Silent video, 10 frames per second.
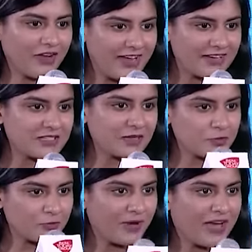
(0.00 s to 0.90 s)
added up
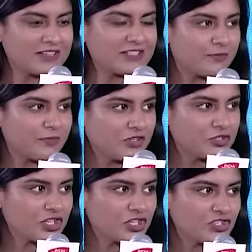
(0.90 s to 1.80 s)
to pad up the
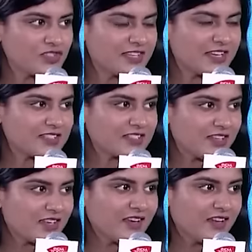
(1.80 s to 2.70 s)
education
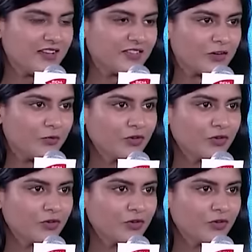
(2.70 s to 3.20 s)
sector in Andhra?